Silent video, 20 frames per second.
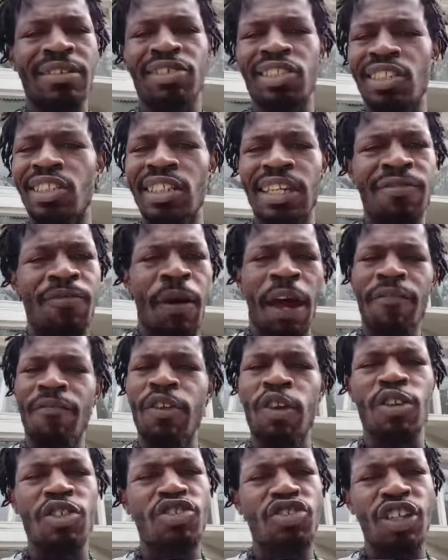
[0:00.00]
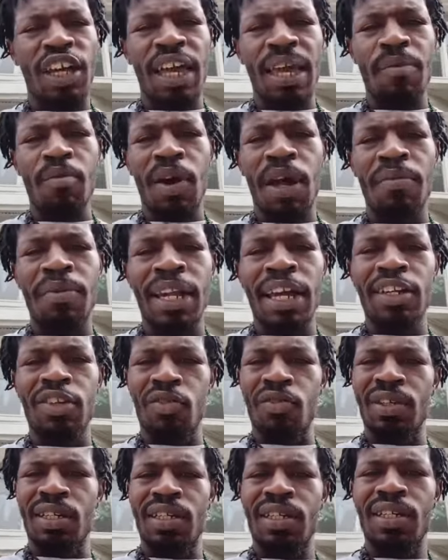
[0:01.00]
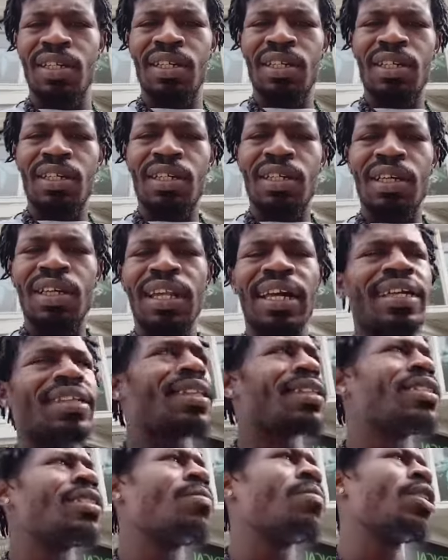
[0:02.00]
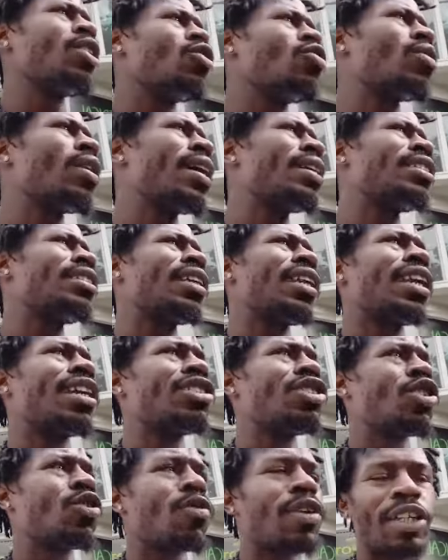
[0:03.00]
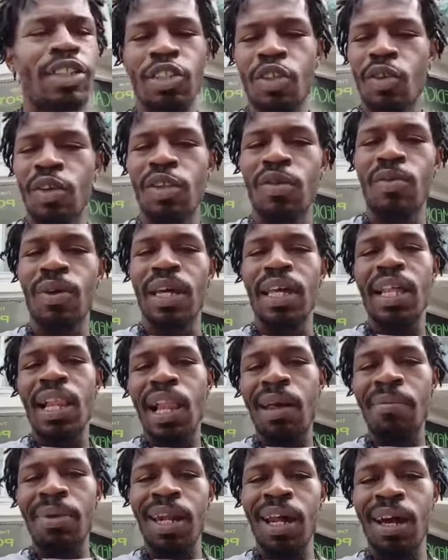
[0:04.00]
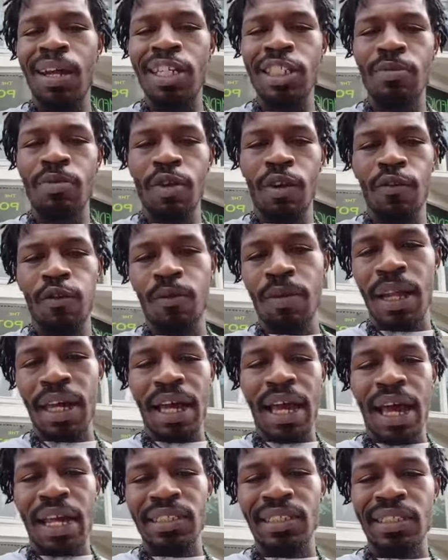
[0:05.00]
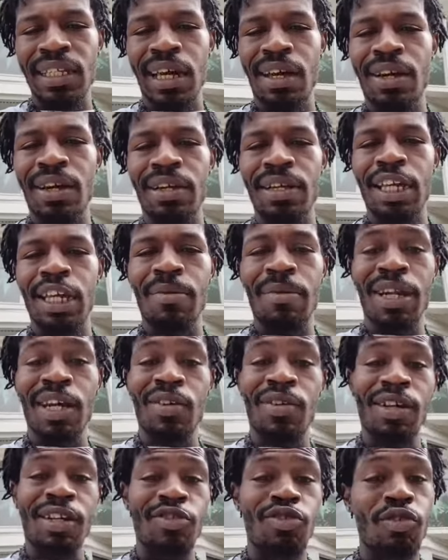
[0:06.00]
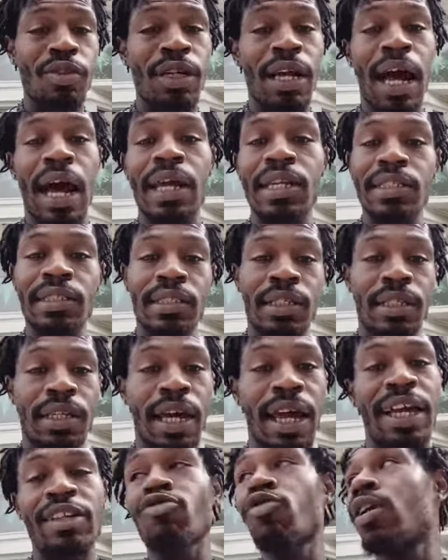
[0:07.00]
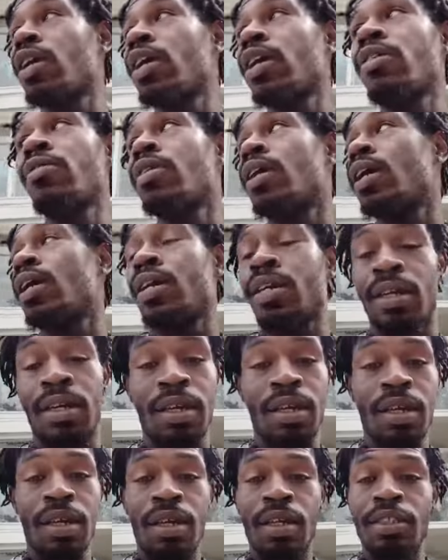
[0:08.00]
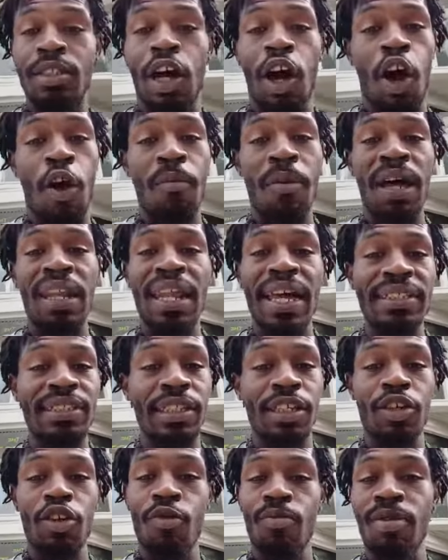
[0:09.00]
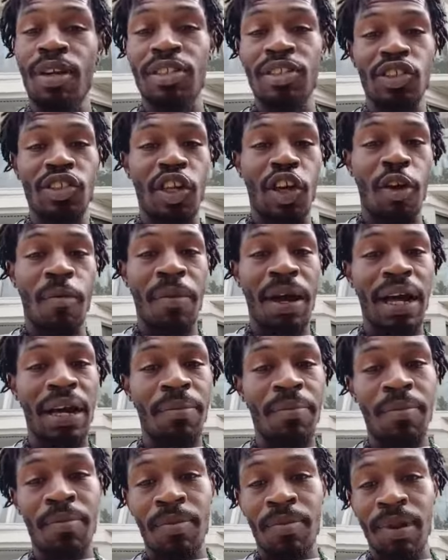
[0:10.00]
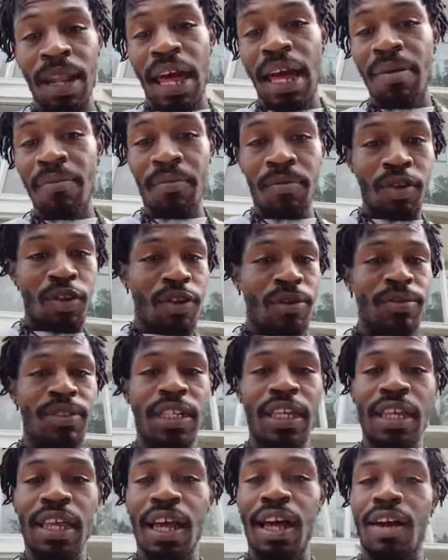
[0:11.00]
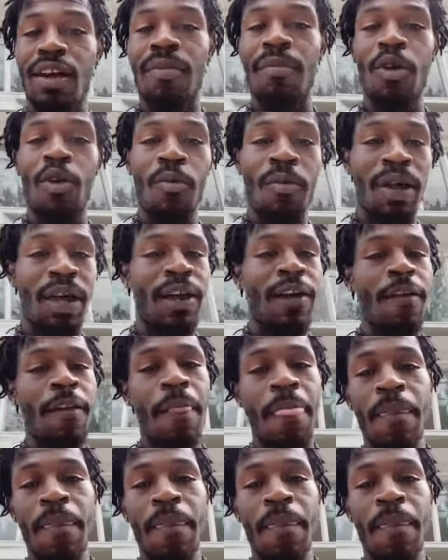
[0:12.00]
I see. I feel the same way when they do. Like to me, you can't sell out your race no other way. Man, all these beautiful black guys is out here, nigga. You better go get you a goddess, nigga. I ain't trying to hear nothing. To all my Latino brothers, all my black, you know what I'm saying, y'all. Come on, man.